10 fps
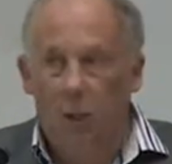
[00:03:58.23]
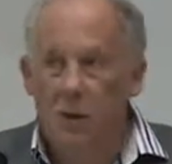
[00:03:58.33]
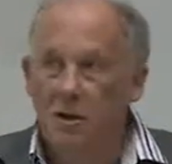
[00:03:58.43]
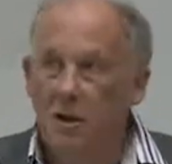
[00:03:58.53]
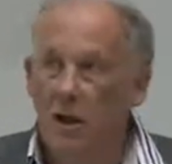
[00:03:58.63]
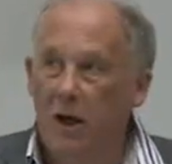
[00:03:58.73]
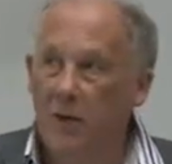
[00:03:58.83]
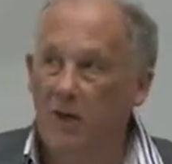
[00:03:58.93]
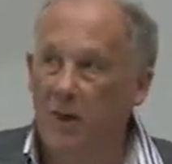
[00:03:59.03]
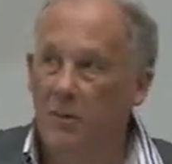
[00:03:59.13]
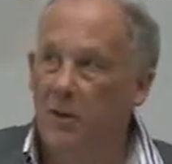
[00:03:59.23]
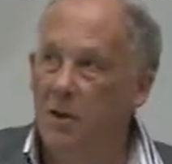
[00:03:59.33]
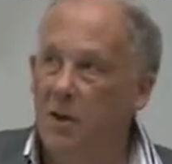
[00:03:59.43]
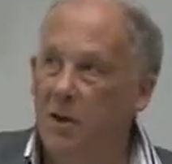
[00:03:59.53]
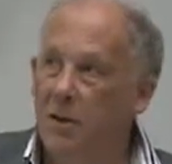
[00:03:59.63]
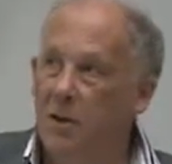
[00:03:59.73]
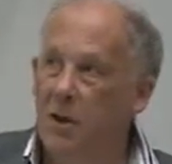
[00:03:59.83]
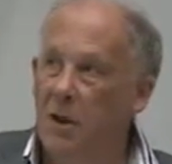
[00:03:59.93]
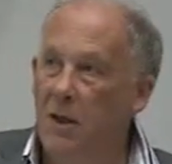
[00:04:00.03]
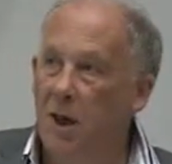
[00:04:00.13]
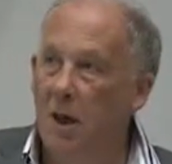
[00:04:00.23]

reason I accepted the